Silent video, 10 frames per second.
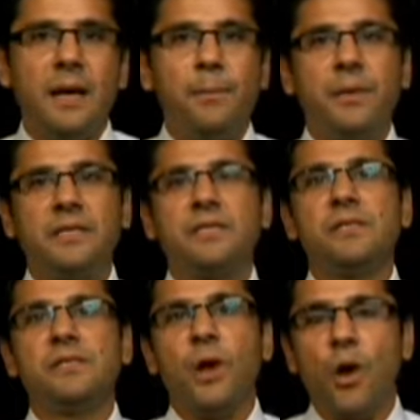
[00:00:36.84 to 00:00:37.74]
But this
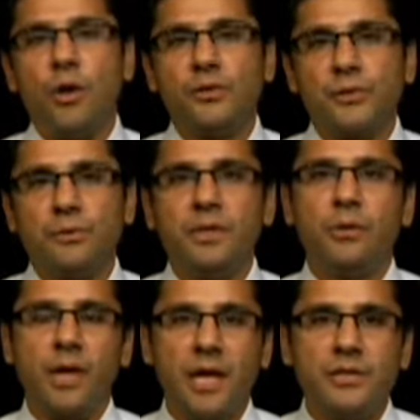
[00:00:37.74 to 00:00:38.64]
is also the
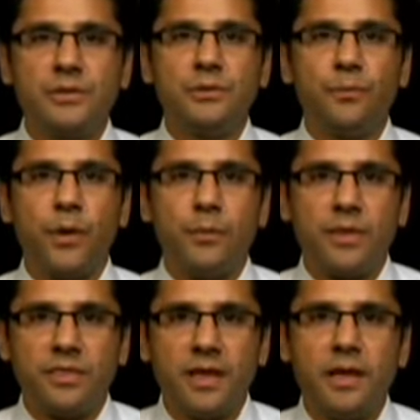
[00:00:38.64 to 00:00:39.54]
occasion to where we
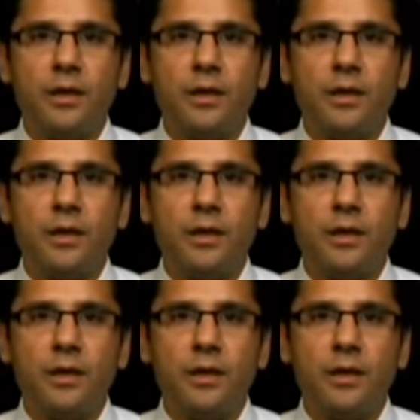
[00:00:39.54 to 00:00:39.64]
think